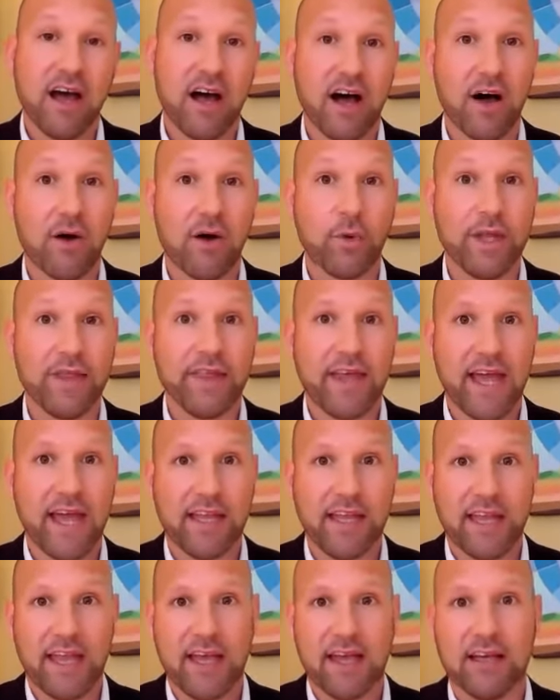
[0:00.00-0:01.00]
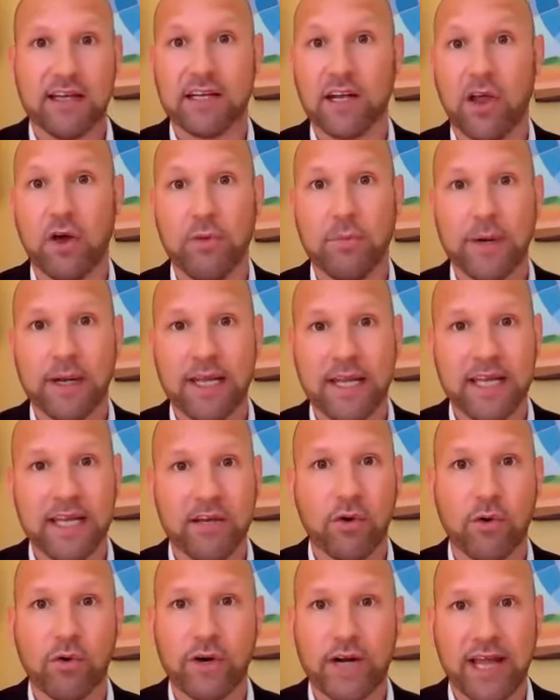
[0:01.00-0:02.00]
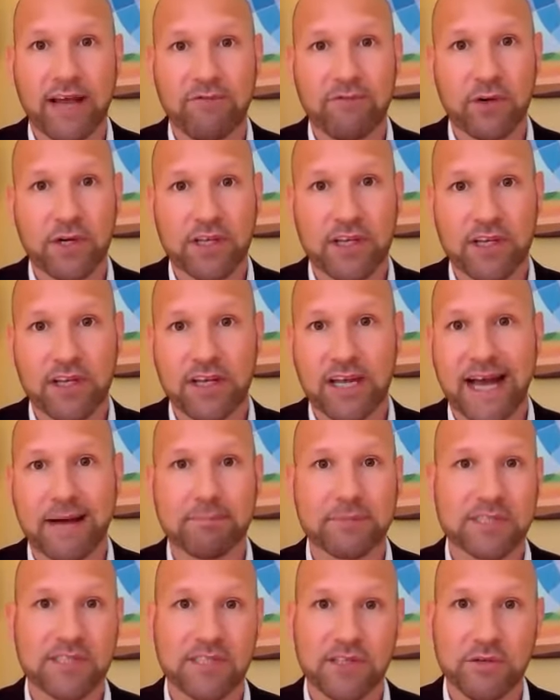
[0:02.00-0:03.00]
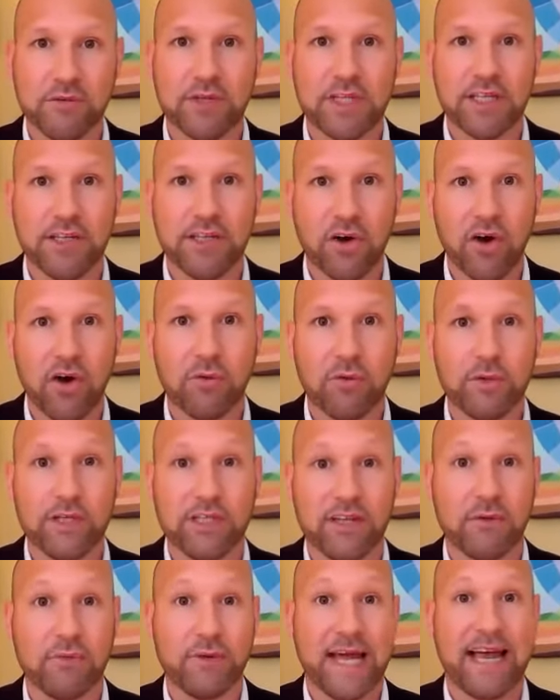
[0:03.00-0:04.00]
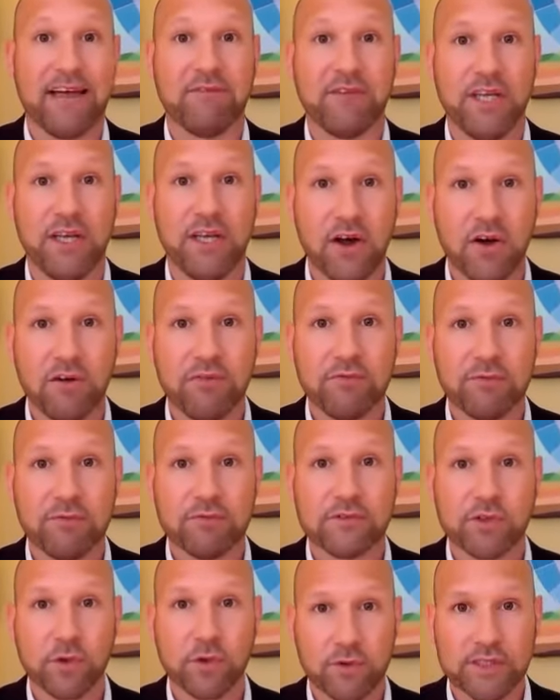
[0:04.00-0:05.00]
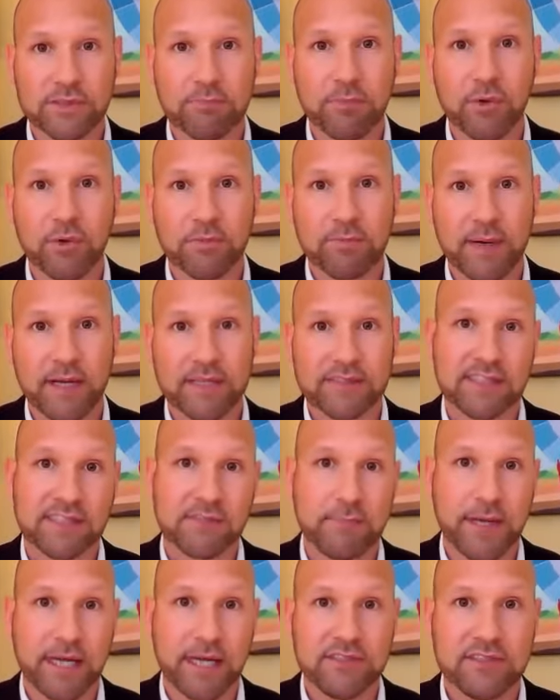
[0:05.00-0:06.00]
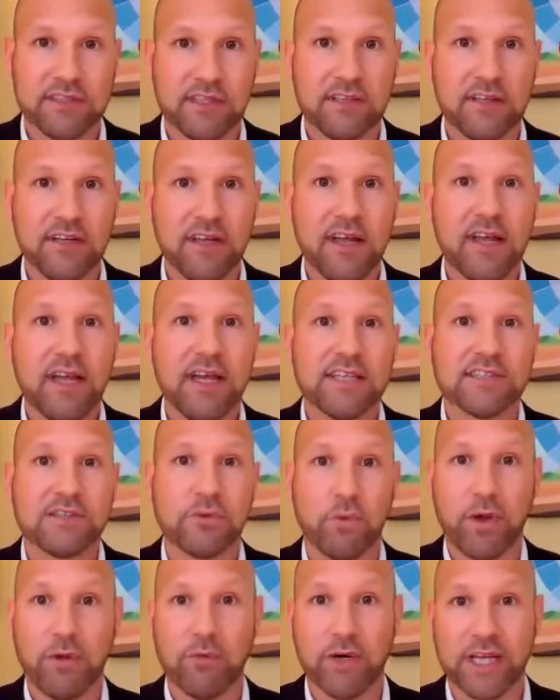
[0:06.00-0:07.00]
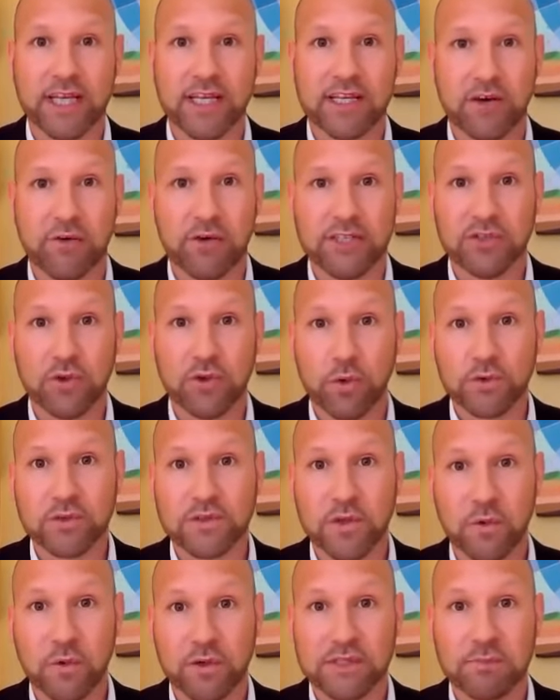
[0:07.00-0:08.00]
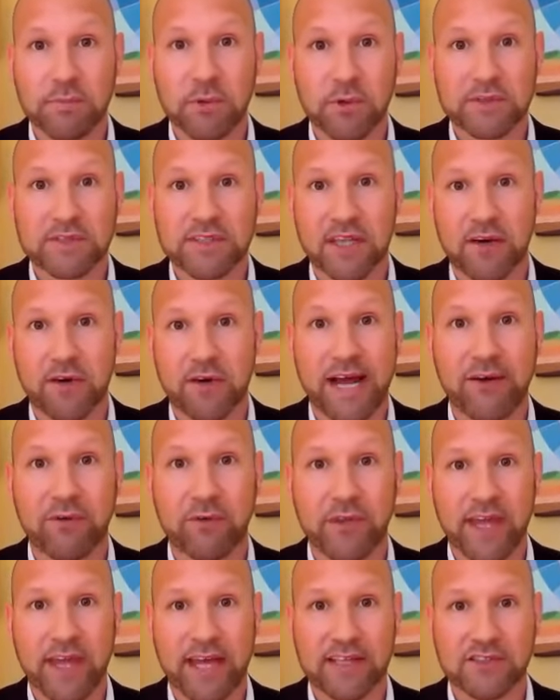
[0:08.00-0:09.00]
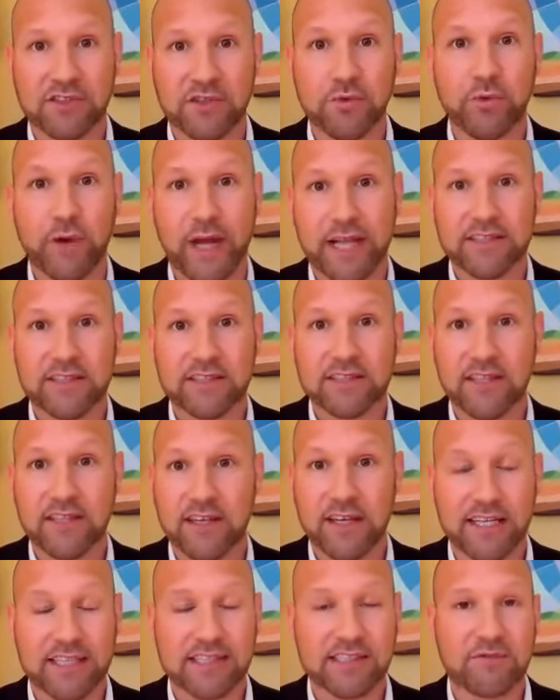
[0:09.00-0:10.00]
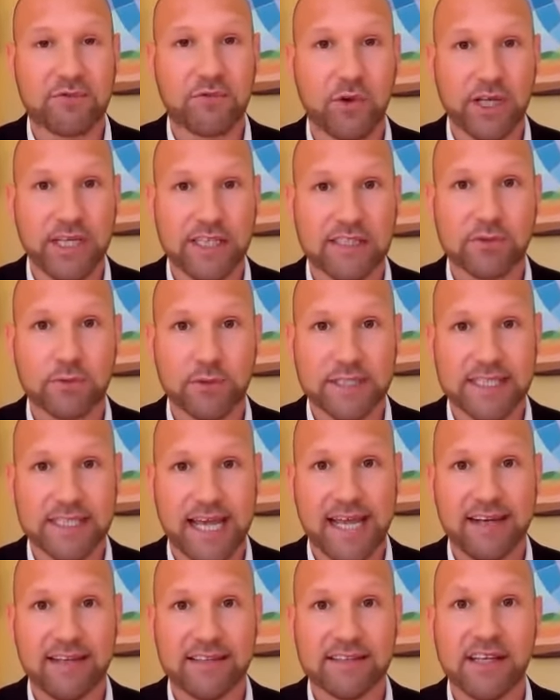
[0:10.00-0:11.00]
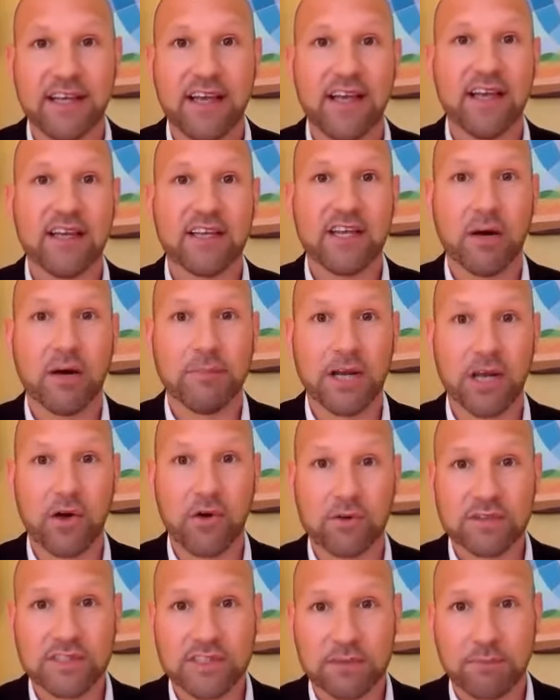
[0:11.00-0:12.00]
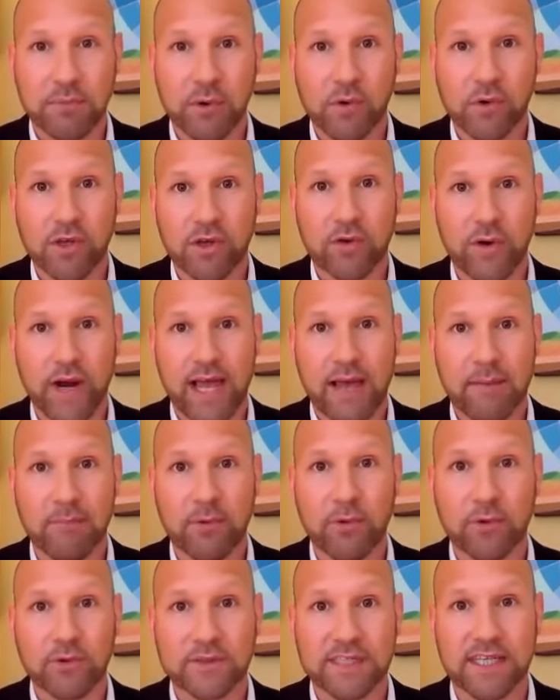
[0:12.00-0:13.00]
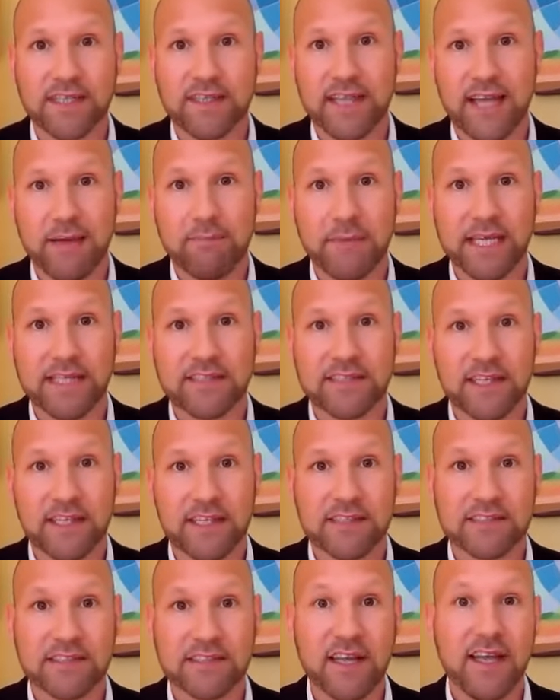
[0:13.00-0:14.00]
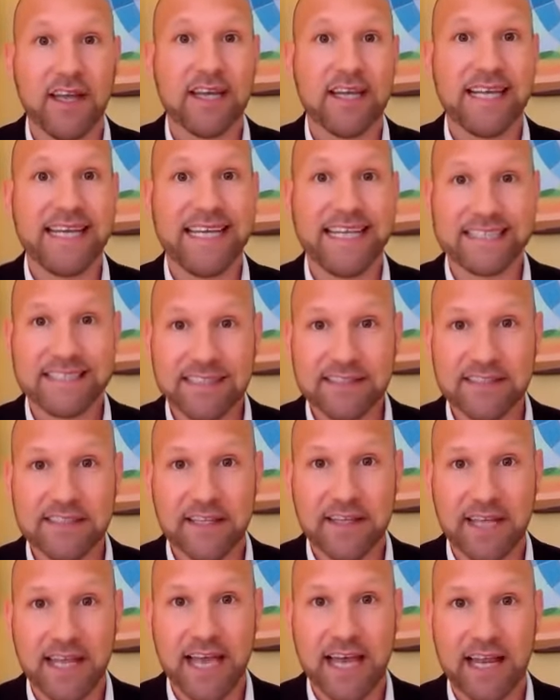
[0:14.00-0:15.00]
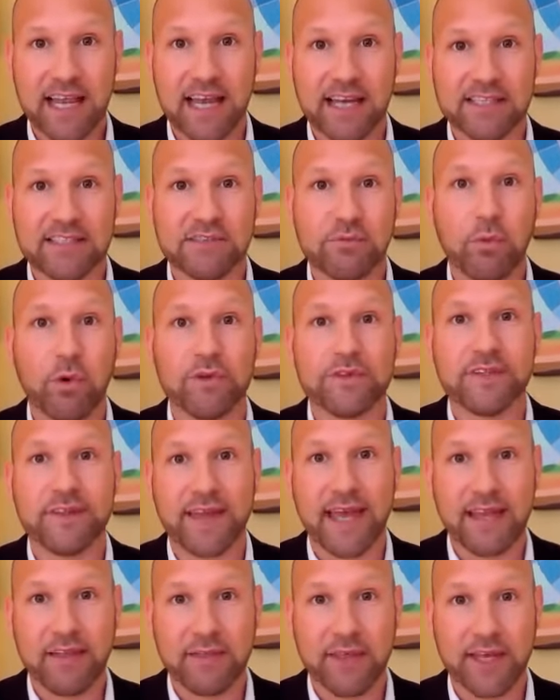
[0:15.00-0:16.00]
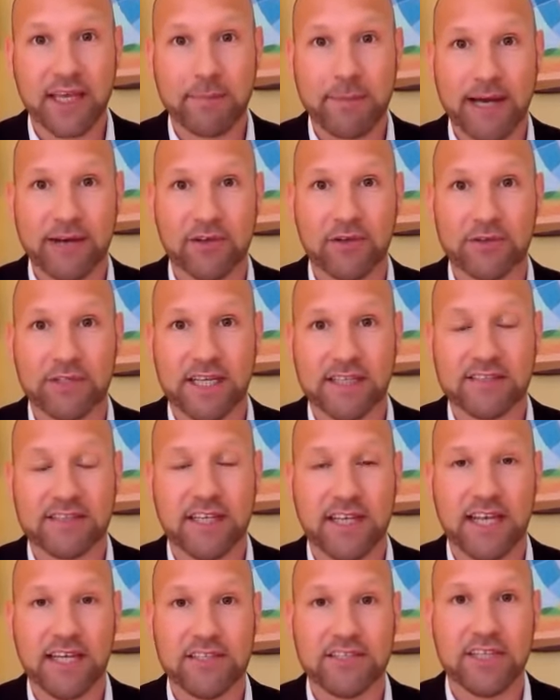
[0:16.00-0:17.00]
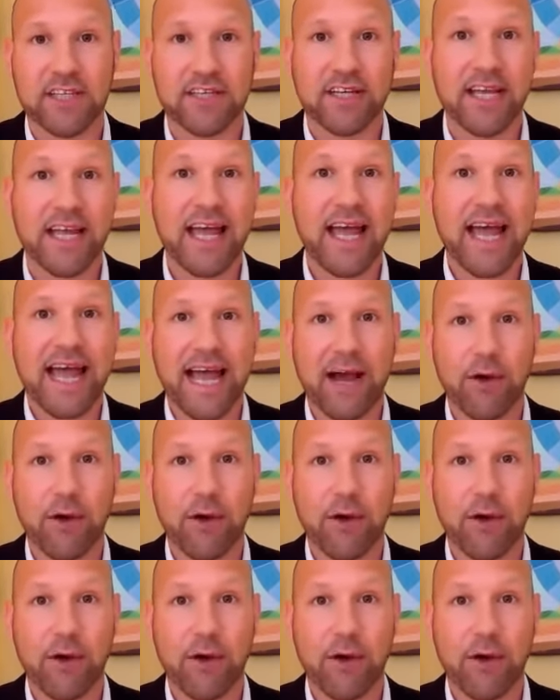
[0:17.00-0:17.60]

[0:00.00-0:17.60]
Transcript: Are we there yet globally or in Africa? Absolutely not. We don't have enough tourist board participation. So we would encourage all tourist boards that are out there to register. It's free to attend. Come along, support your airport in their meetings. Listen to the airlines. What do they think about your destination? How